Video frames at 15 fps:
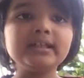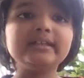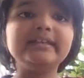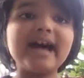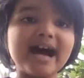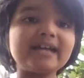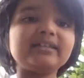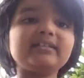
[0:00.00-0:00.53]

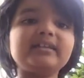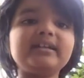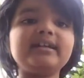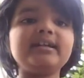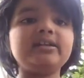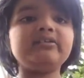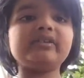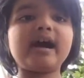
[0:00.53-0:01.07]
That
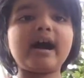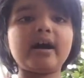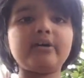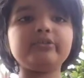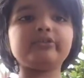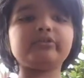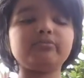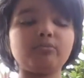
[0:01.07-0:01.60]
is how
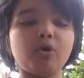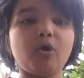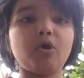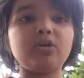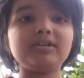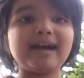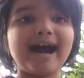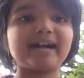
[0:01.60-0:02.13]

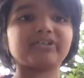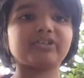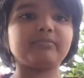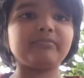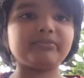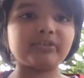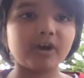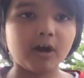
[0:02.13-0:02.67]
small
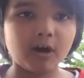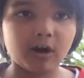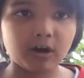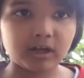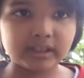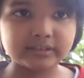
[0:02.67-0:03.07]
atoms are.